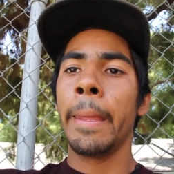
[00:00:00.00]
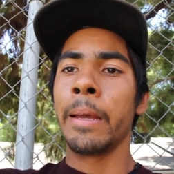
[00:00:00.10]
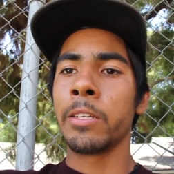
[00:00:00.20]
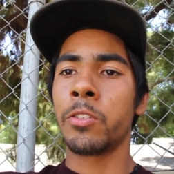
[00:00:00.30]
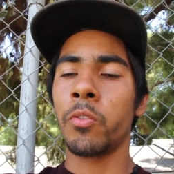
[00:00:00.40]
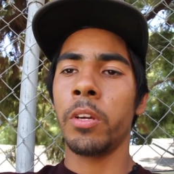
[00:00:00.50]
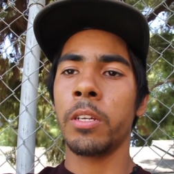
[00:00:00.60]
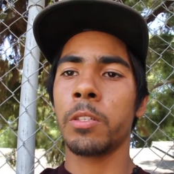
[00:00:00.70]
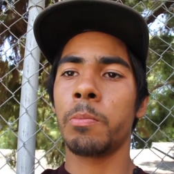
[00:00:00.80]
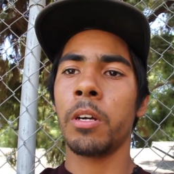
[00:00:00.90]
His
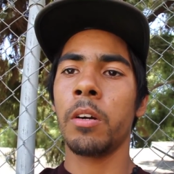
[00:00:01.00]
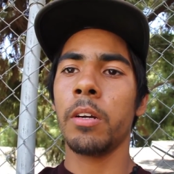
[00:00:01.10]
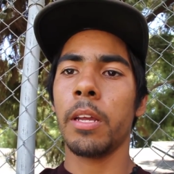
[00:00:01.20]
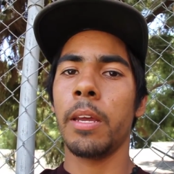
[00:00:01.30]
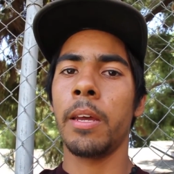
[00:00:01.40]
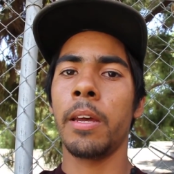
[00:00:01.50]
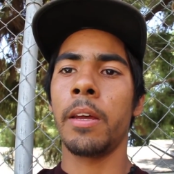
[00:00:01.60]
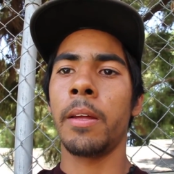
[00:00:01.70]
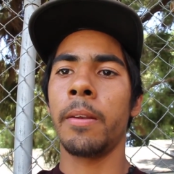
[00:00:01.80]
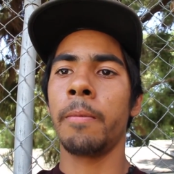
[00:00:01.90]
strings broke,
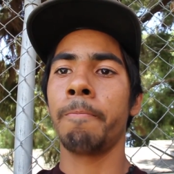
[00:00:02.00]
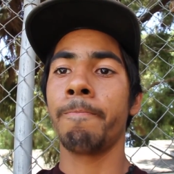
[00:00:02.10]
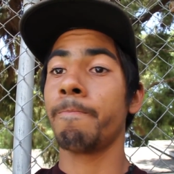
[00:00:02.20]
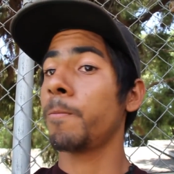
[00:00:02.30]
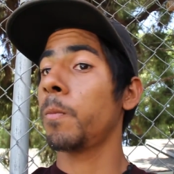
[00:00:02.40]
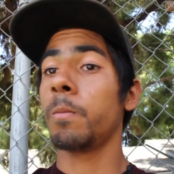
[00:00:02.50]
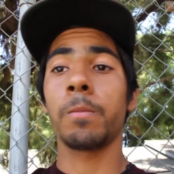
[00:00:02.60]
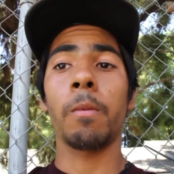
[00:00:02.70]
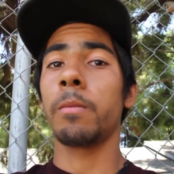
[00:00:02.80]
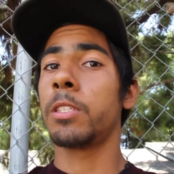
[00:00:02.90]
and
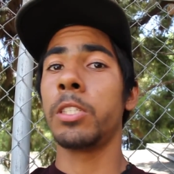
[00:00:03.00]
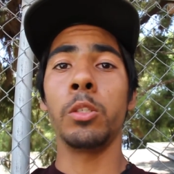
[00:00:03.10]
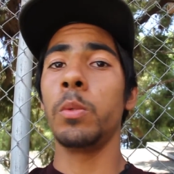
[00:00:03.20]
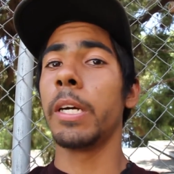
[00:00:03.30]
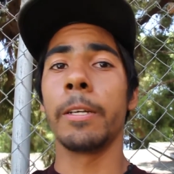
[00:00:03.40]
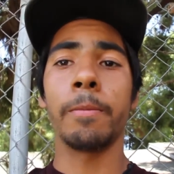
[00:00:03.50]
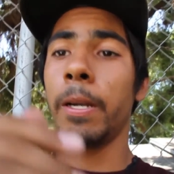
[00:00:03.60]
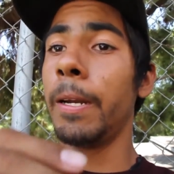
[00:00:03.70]
see you there right